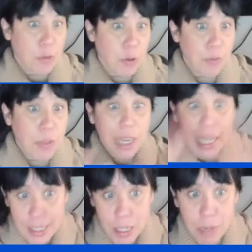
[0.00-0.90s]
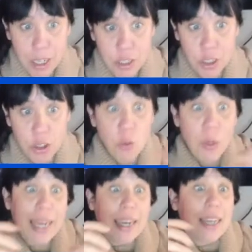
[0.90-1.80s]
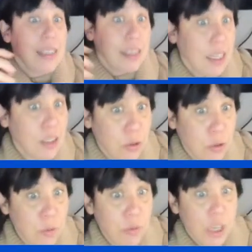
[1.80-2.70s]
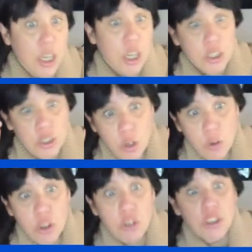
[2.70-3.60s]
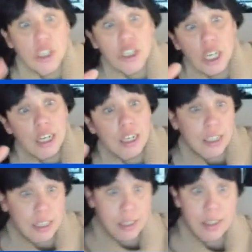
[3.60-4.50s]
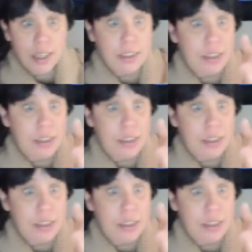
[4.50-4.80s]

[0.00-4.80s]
all, let's imagine you work at a state school. So you teach English as a